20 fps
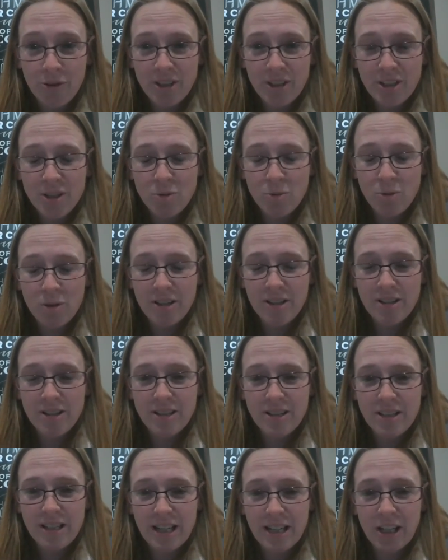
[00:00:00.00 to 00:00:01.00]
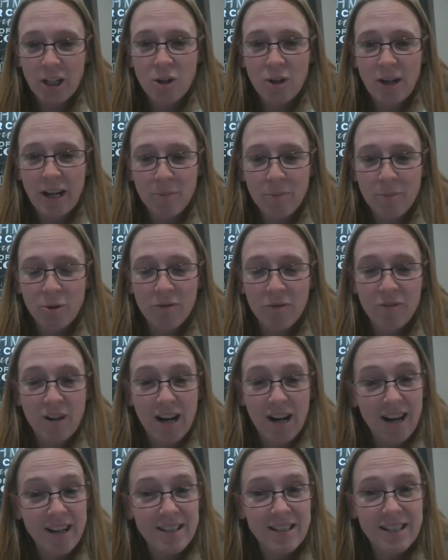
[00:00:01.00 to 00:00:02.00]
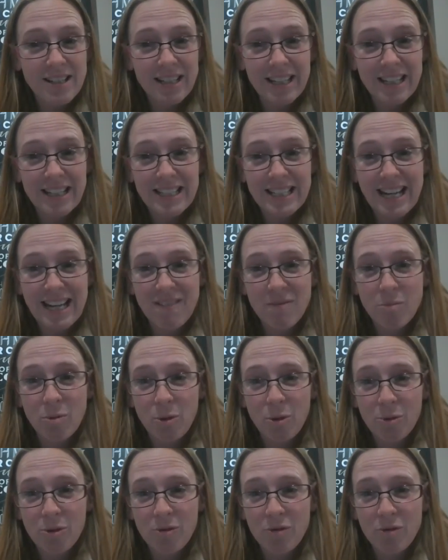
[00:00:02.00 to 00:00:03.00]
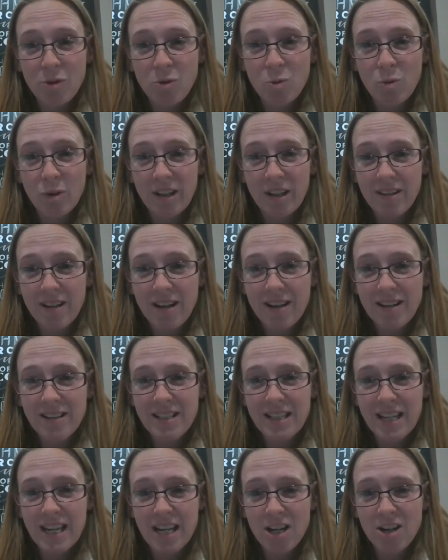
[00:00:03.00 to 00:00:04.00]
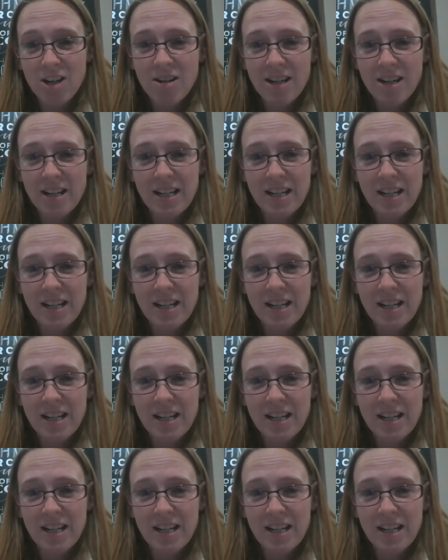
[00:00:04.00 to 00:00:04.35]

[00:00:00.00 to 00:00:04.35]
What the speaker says: This was incredible for us to get to have both of you with us here.